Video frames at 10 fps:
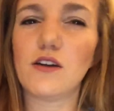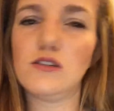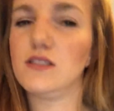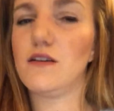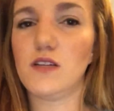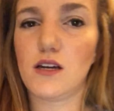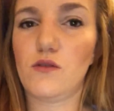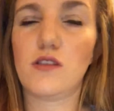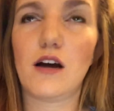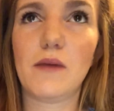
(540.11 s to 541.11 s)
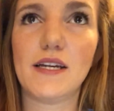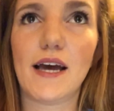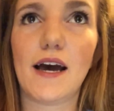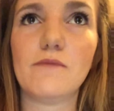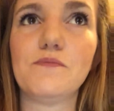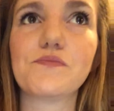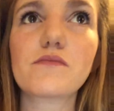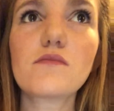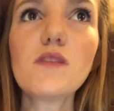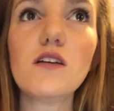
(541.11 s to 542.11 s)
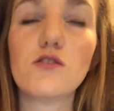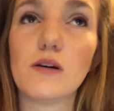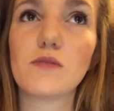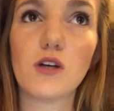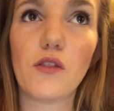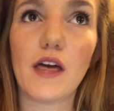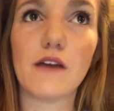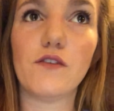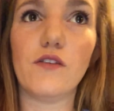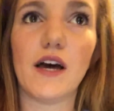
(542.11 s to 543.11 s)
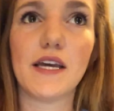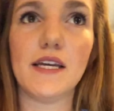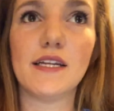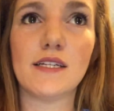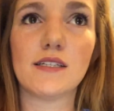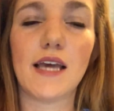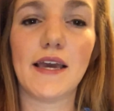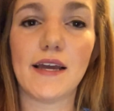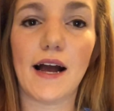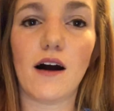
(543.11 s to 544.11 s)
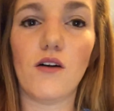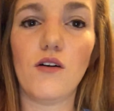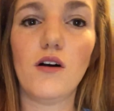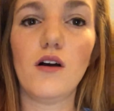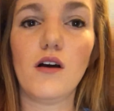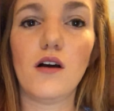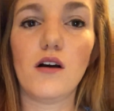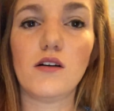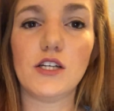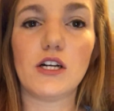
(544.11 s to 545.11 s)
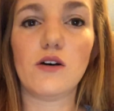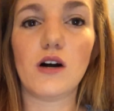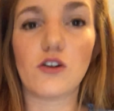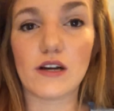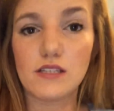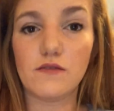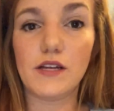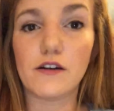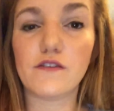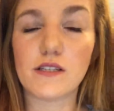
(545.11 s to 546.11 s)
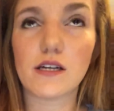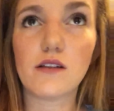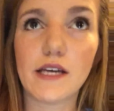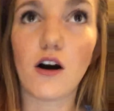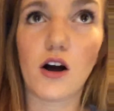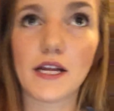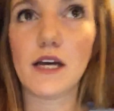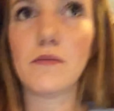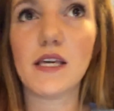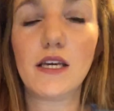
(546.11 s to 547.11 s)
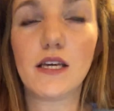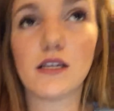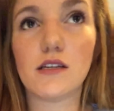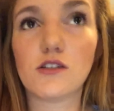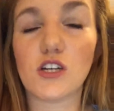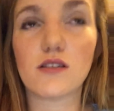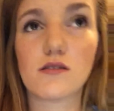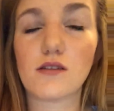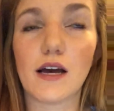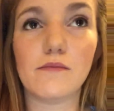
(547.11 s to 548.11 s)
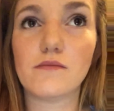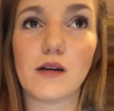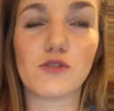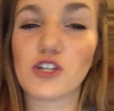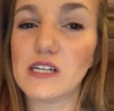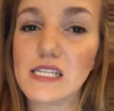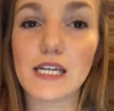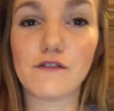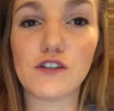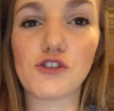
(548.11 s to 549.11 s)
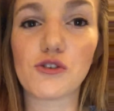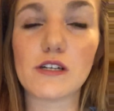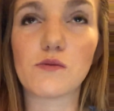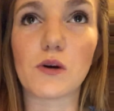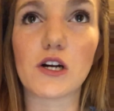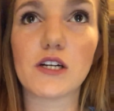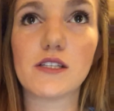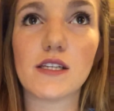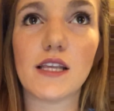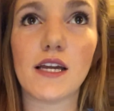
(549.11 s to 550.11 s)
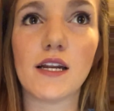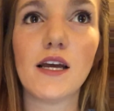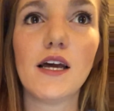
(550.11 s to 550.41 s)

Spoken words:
couldn't have done it without my dad. So I'm so thankful that he didn't take it out, aggressively or physically on him. He just, I'm sure he said a few choice words, and then